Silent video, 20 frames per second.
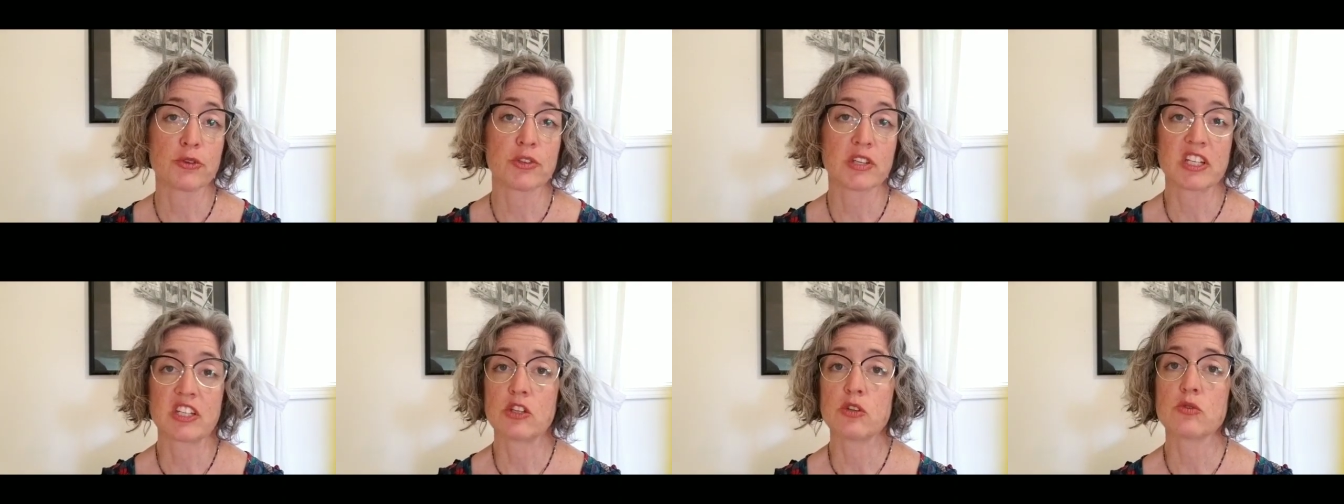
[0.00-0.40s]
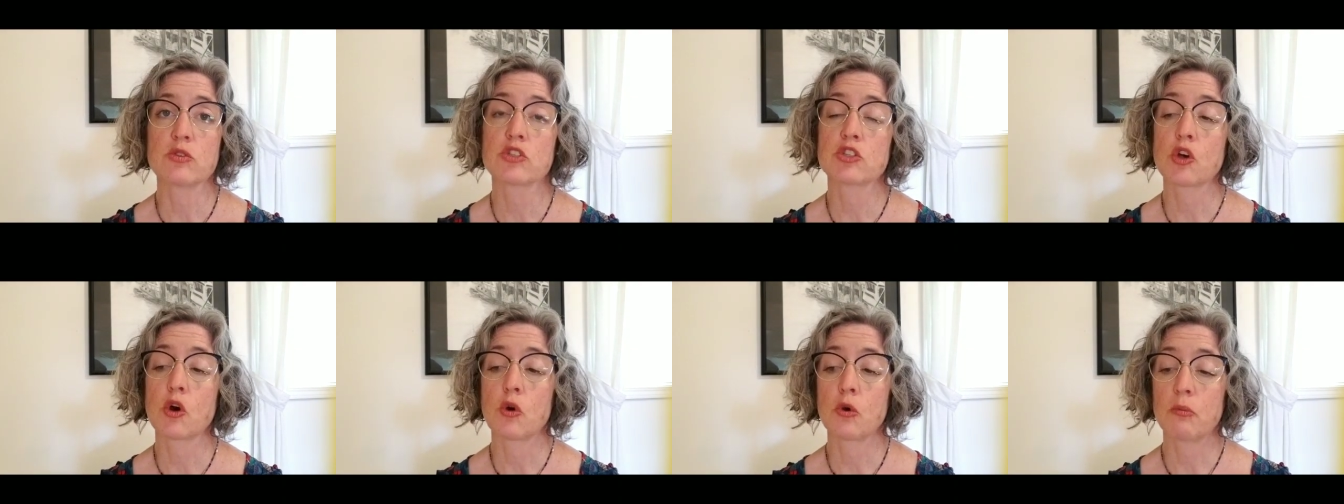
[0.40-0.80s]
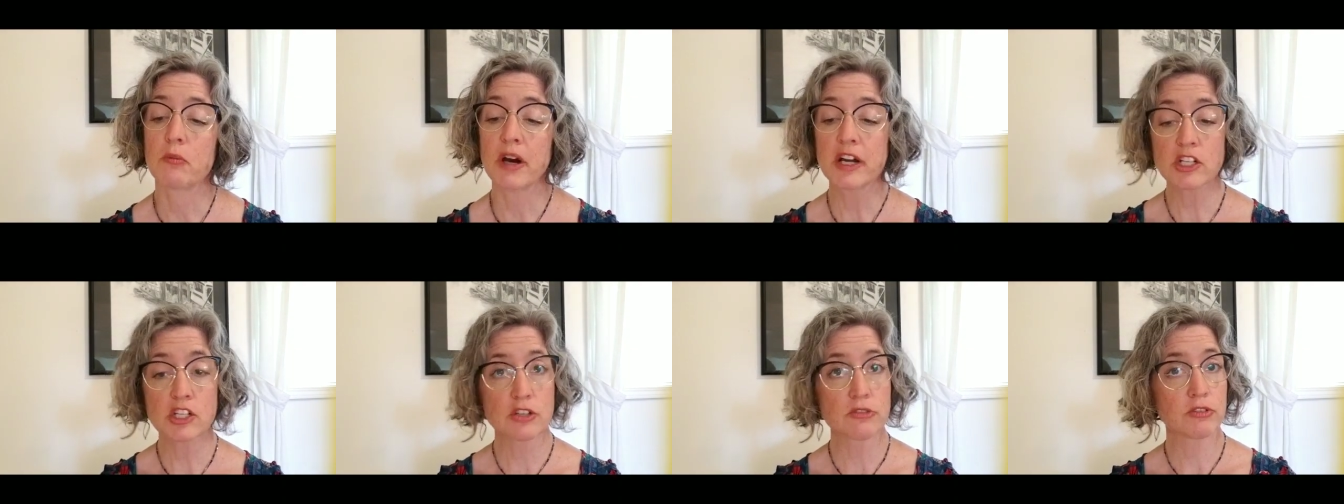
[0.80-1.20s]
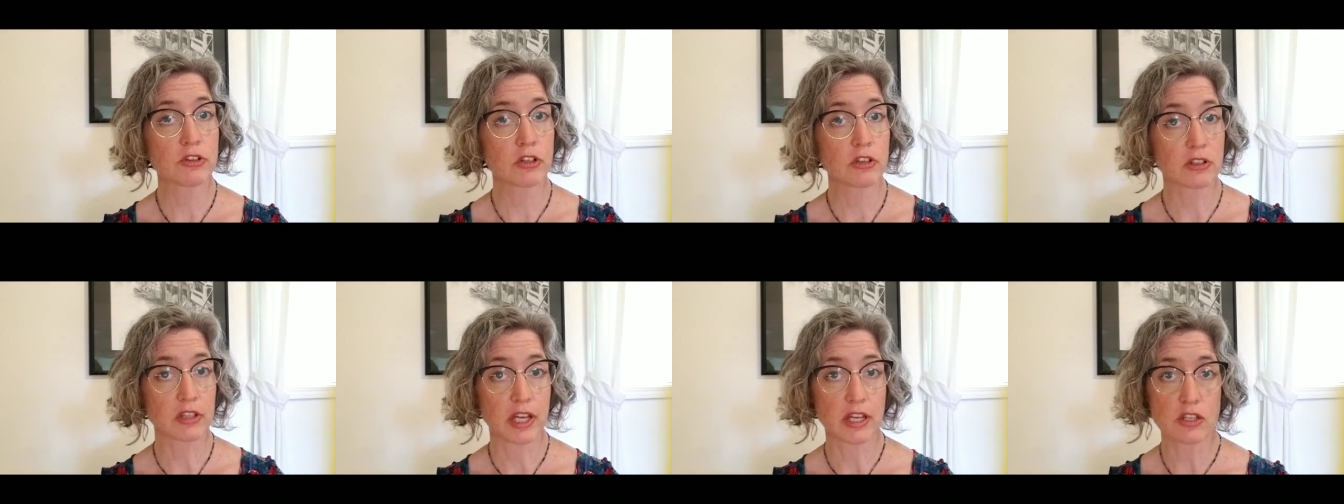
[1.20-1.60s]
Thank you so much for
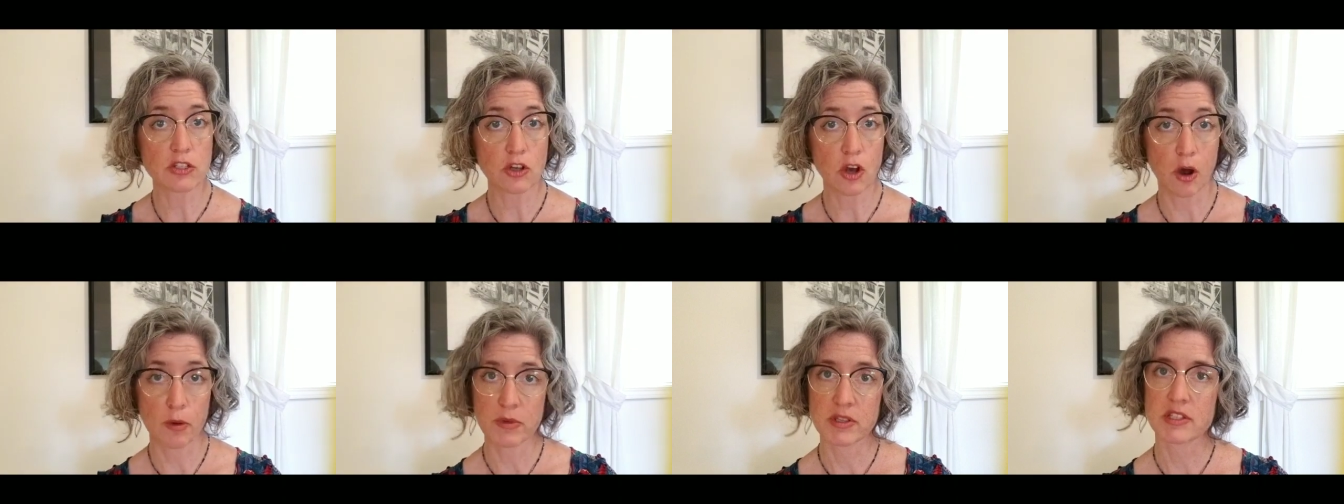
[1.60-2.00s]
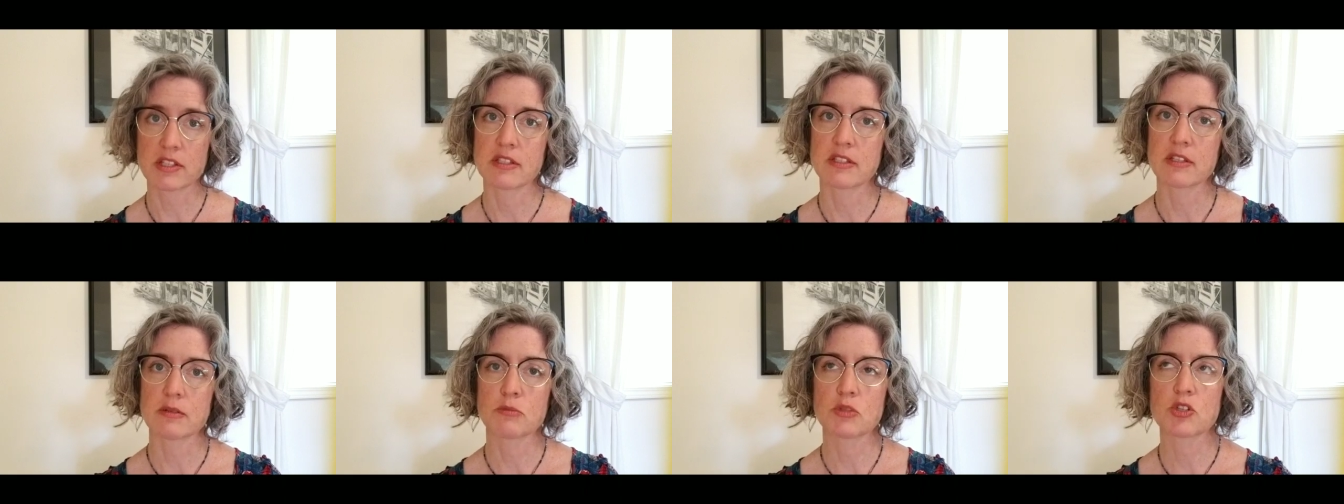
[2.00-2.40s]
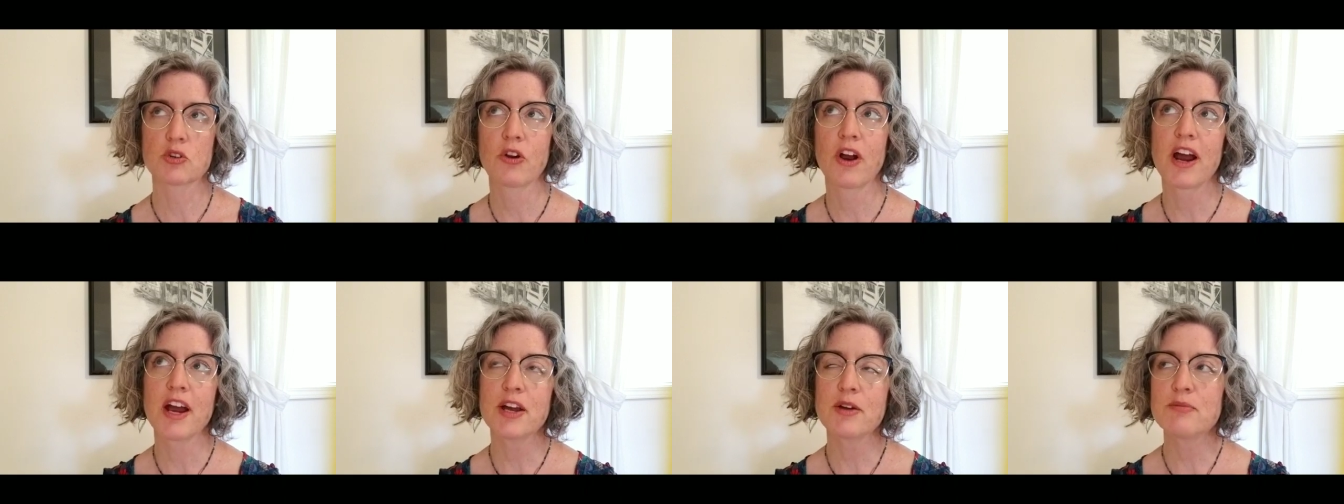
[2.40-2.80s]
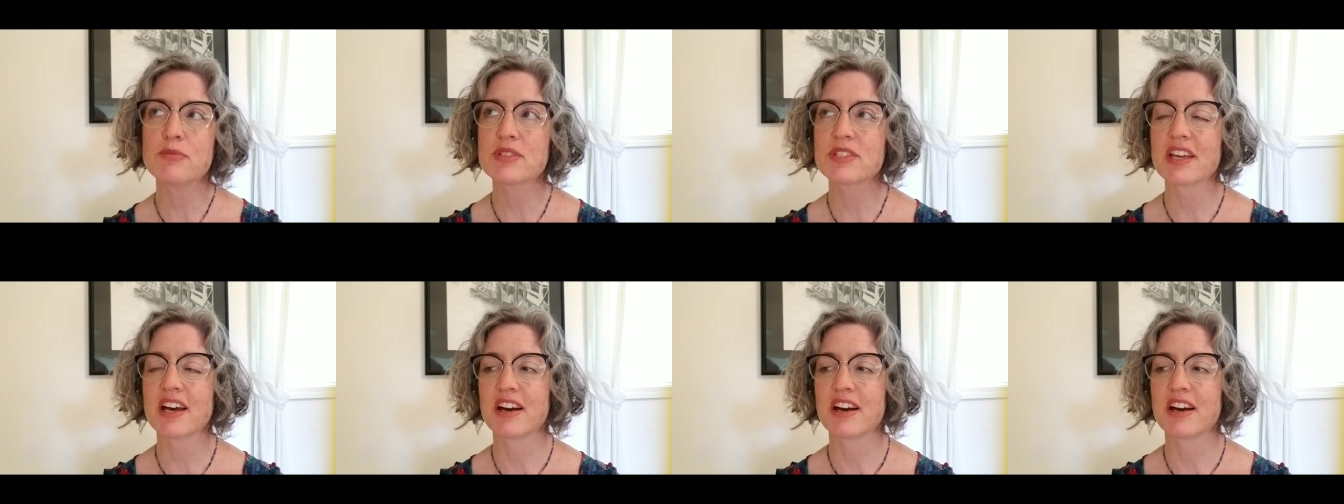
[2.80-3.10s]
your likes, comments, and subscribes.